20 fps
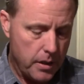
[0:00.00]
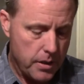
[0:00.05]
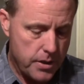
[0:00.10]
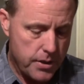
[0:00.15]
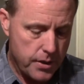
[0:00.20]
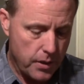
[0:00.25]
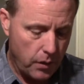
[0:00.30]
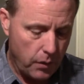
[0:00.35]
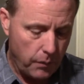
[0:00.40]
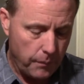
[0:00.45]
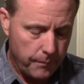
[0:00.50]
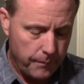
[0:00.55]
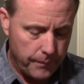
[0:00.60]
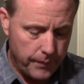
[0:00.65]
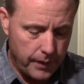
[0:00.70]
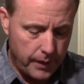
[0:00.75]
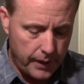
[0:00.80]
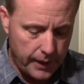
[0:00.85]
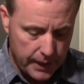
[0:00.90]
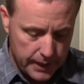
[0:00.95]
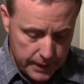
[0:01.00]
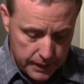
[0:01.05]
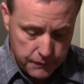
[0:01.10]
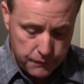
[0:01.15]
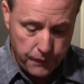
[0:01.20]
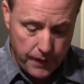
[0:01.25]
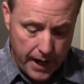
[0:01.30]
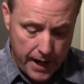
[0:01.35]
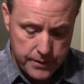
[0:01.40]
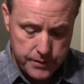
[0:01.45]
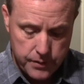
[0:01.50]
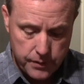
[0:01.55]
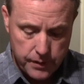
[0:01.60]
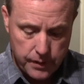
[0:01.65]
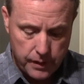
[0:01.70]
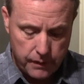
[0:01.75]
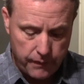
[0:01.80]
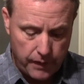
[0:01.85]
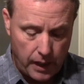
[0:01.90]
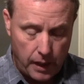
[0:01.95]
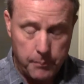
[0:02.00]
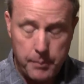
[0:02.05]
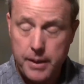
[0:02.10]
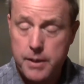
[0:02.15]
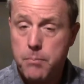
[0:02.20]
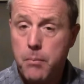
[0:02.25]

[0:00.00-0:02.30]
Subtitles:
So it's faster to develop.